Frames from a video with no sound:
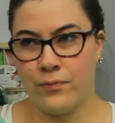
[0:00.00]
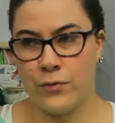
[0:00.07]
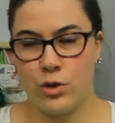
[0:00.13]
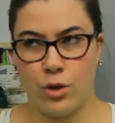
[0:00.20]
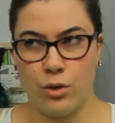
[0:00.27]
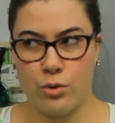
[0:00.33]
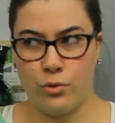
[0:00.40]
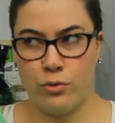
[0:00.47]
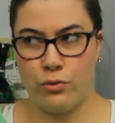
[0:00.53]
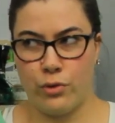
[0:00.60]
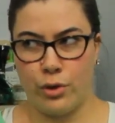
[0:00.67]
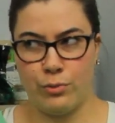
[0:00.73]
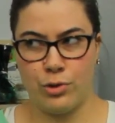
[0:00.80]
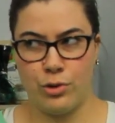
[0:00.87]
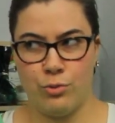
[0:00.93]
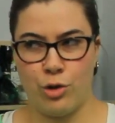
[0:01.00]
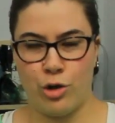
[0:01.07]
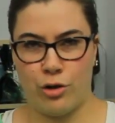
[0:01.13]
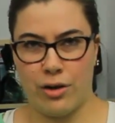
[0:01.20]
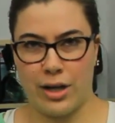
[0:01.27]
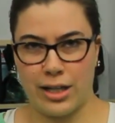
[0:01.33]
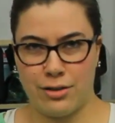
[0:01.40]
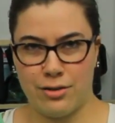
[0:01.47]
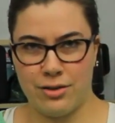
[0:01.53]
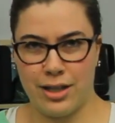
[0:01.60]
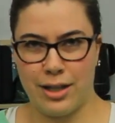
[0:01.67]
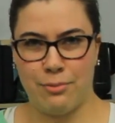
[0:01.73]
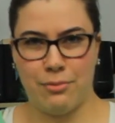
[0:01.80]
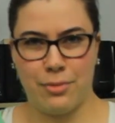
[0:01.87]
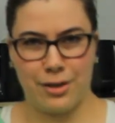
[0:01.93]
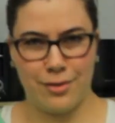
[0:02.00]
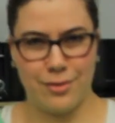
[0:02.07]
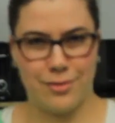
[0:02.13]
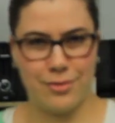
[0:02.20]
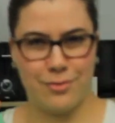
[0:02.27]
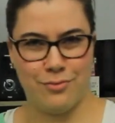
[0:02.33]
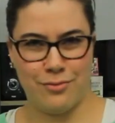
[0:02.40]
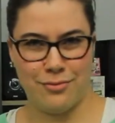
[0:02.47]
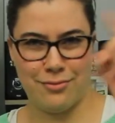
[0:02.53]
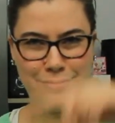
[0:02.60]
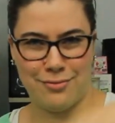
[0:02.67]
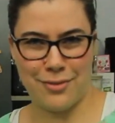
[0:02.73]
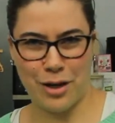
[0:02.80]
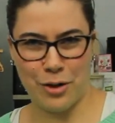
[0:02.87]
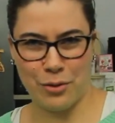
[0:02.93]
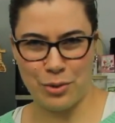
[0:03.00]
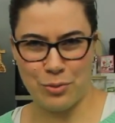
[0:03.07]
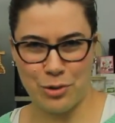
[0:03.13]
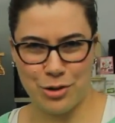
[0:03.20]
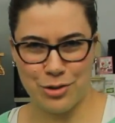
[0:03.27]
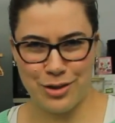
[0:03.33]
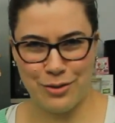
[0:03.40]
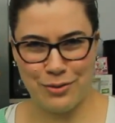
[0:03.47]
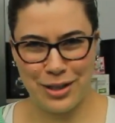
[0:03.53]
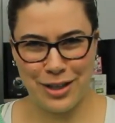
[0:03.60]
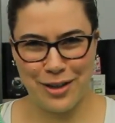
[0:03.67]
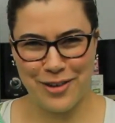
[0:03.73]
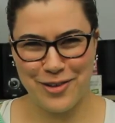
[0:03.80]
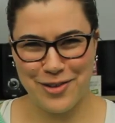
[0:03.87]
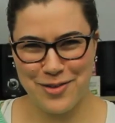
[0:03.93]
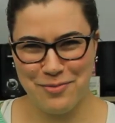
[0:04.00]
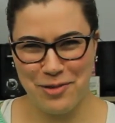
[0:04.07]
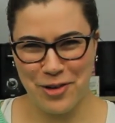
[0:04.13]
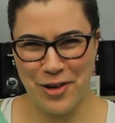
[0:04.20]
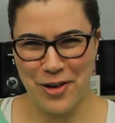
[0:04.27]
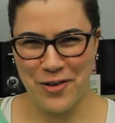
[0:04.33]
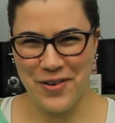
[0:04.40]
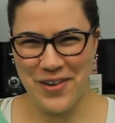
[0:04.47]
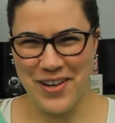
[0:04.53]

So from tomorrow actually, because I will post the video tomorrow.